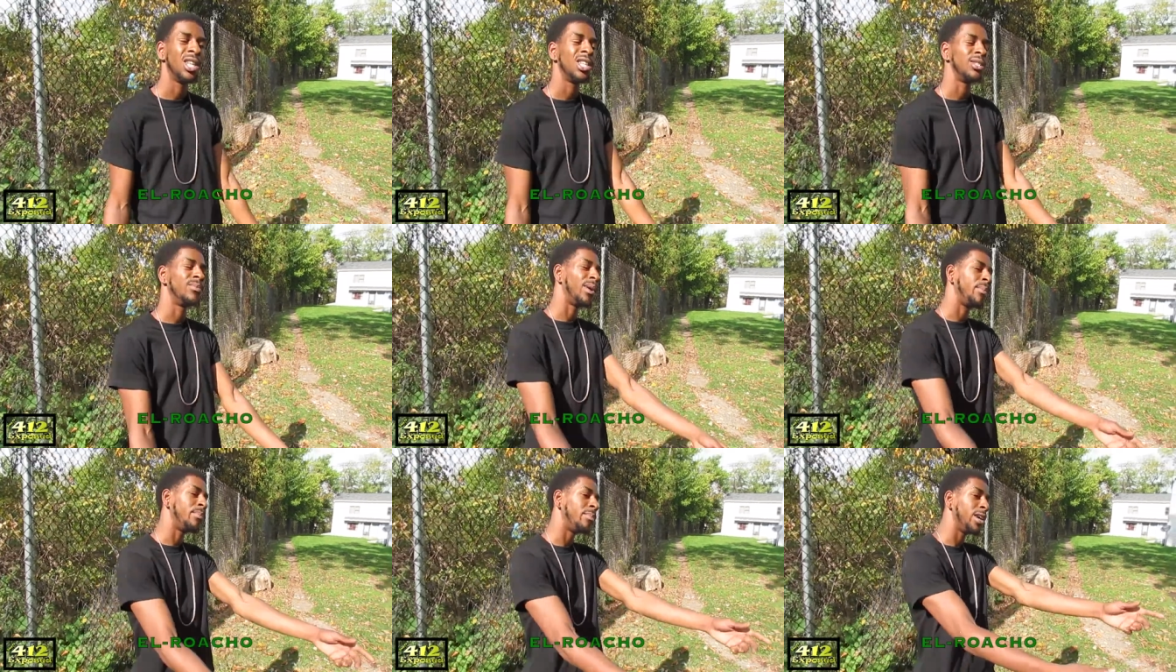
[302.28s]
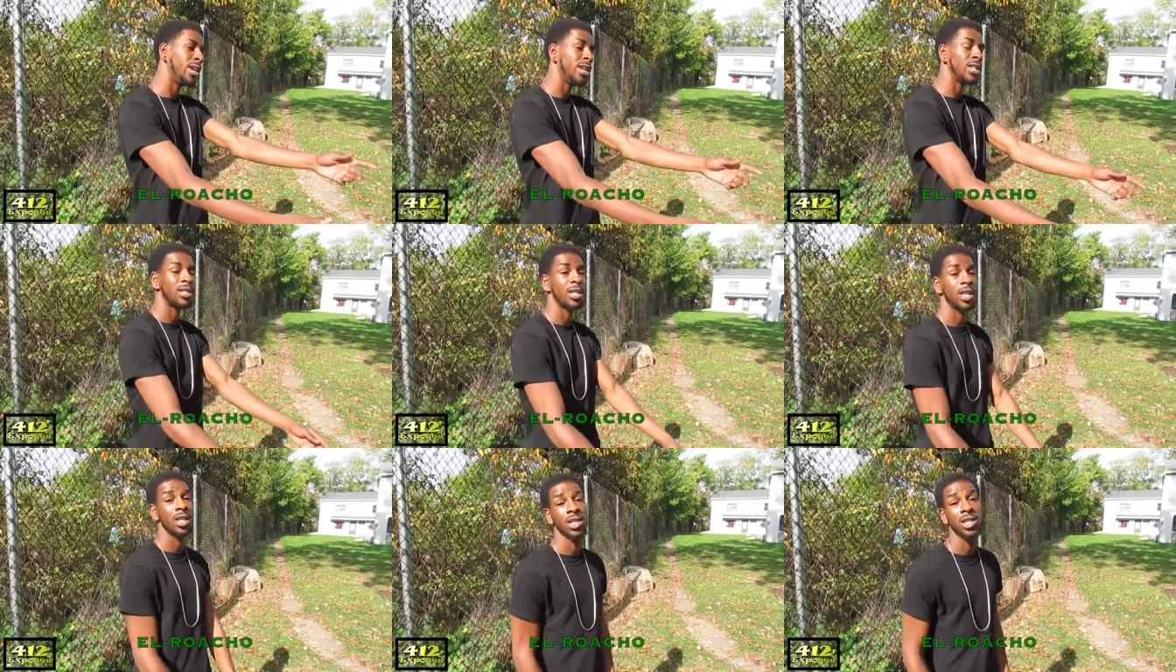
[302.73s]
and my
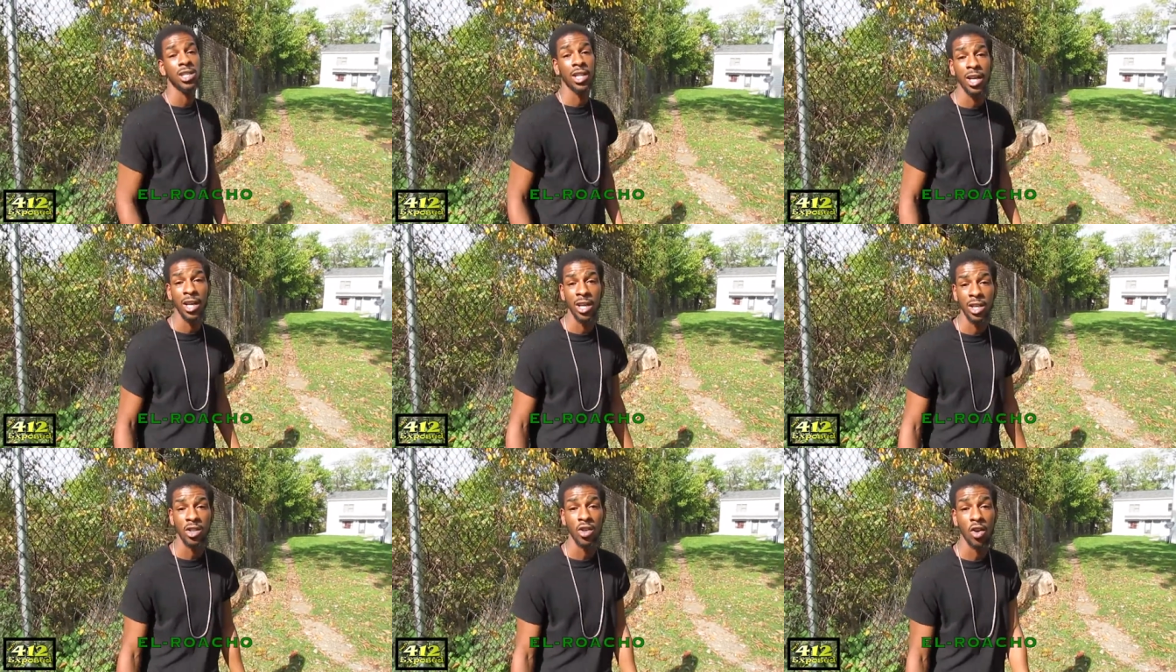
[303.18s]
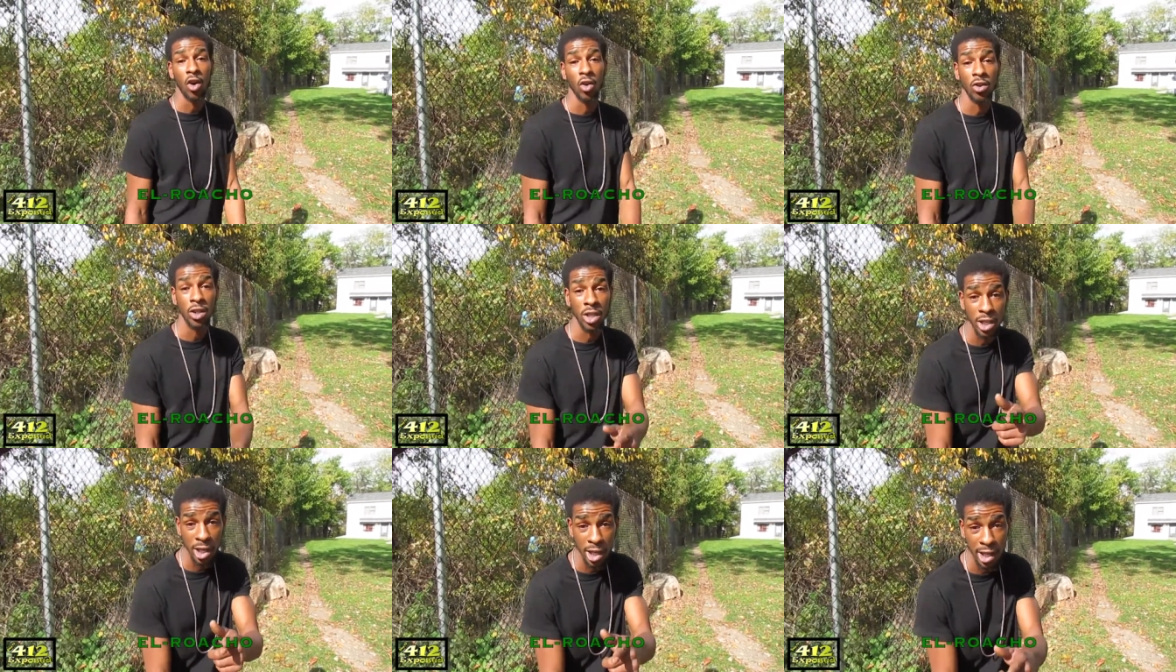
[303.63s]
man Tay Stash.
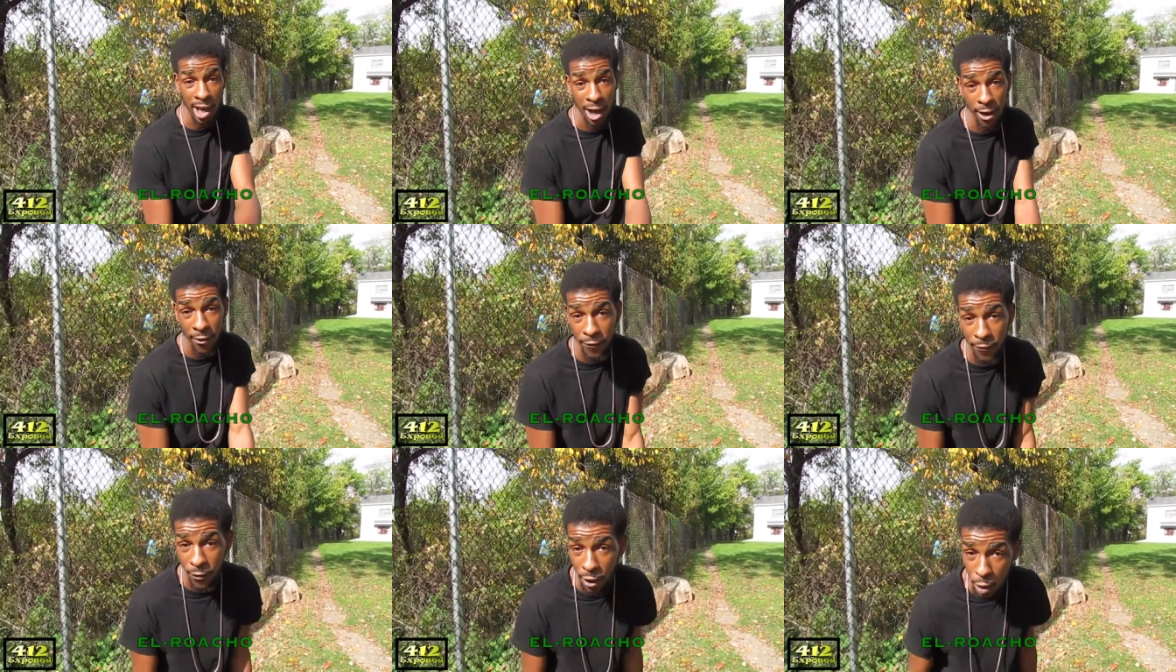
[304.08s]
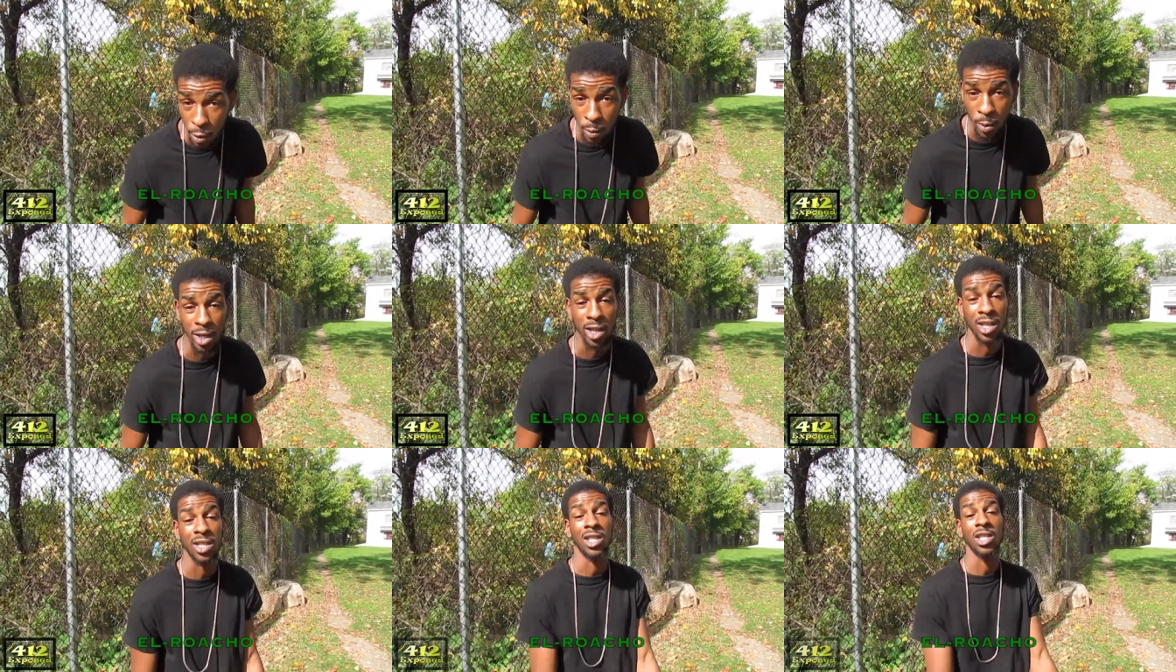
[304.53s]
Only nigga I fuck
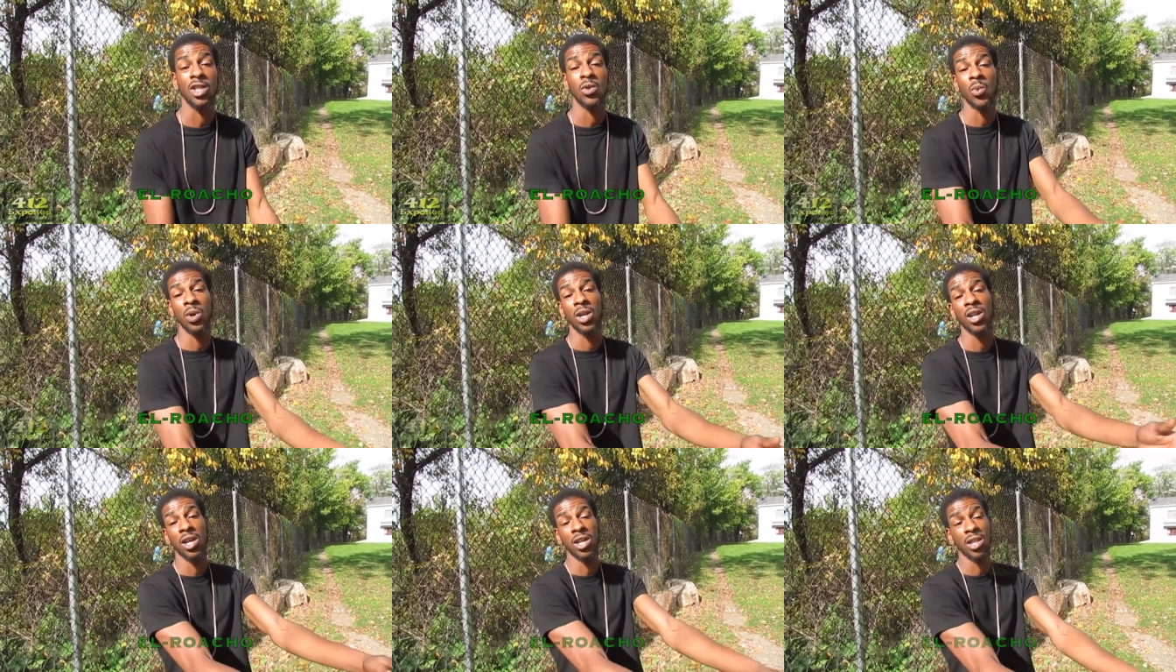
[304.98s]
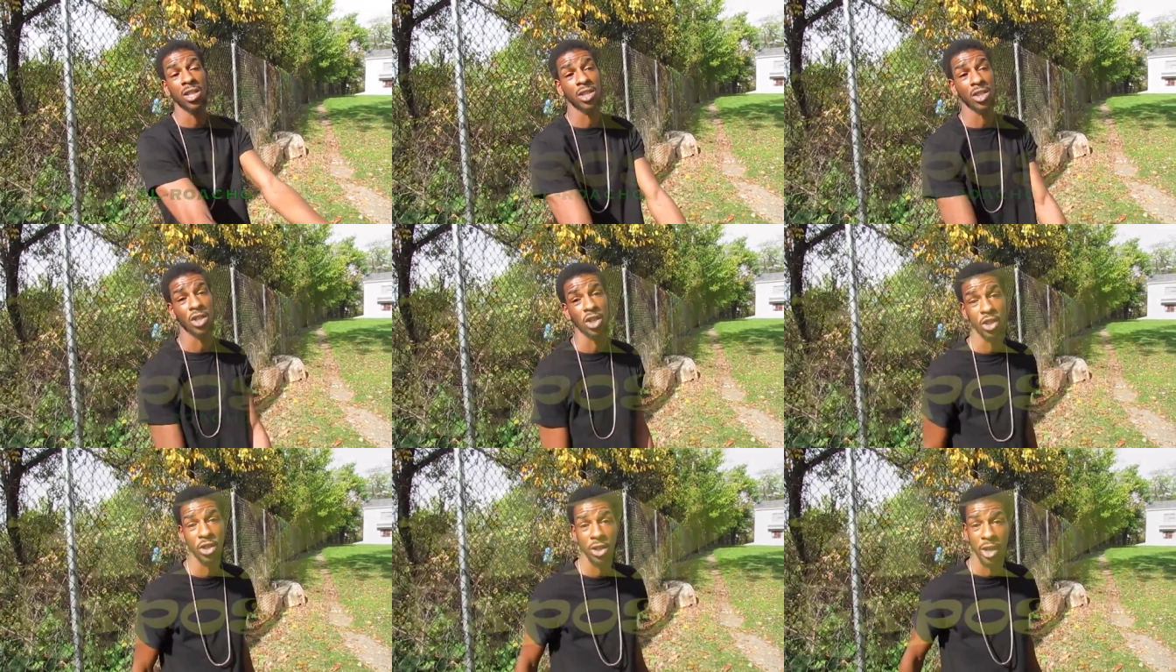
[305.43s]
with because he's 100
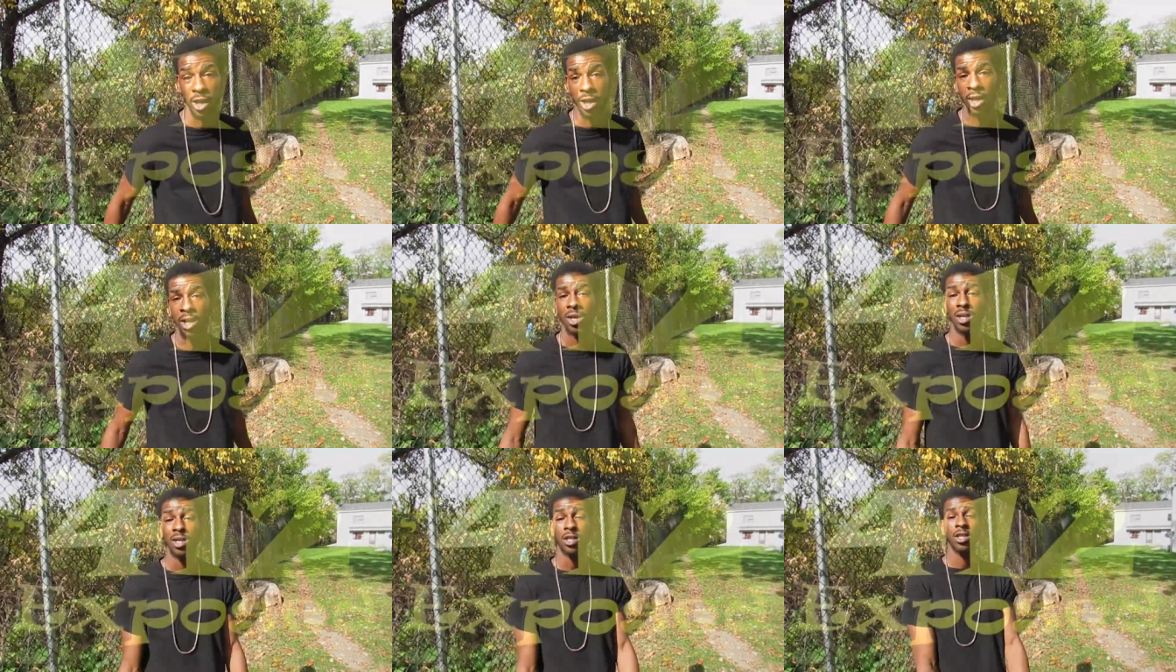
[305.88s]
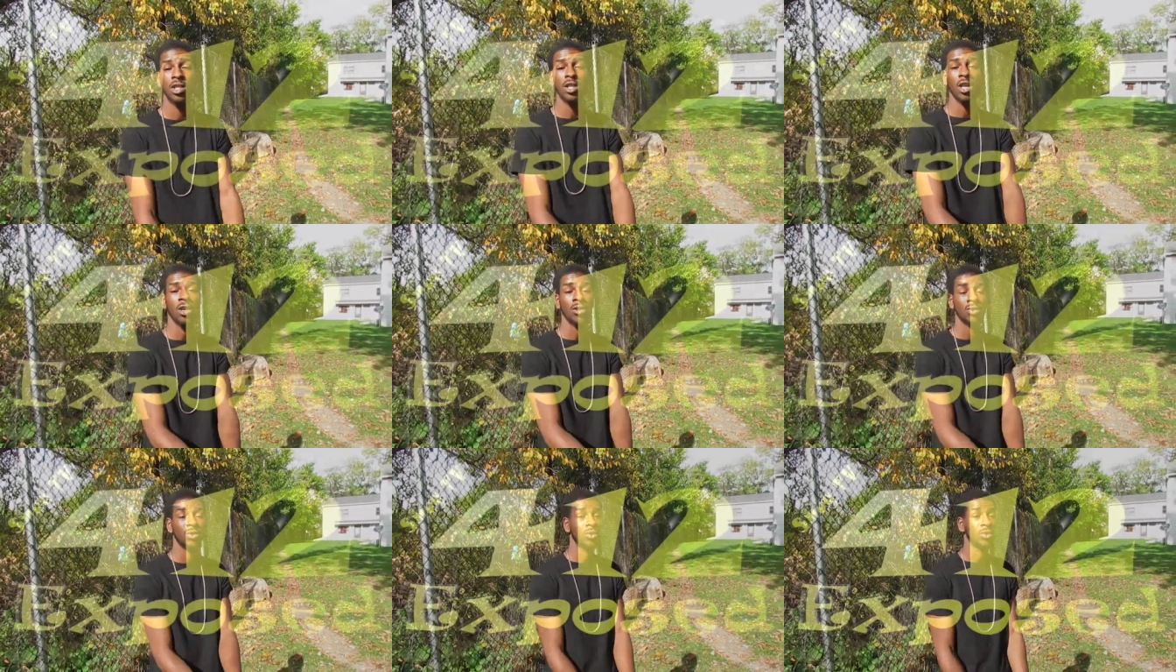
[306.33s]
to the grit.
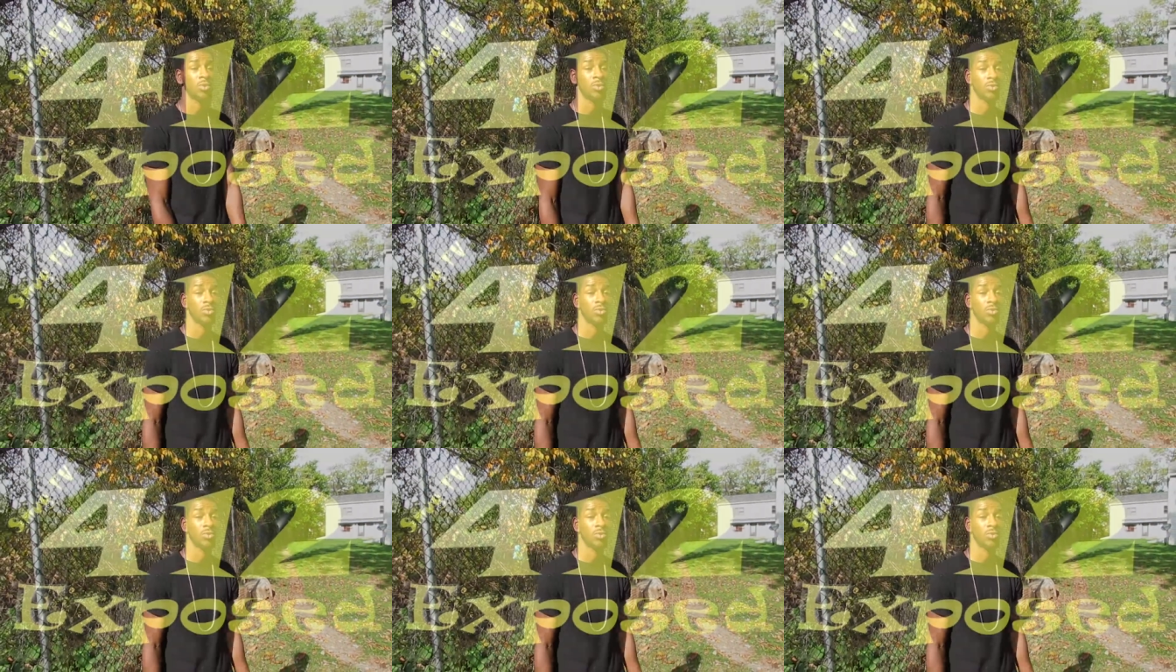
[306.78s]
Jones,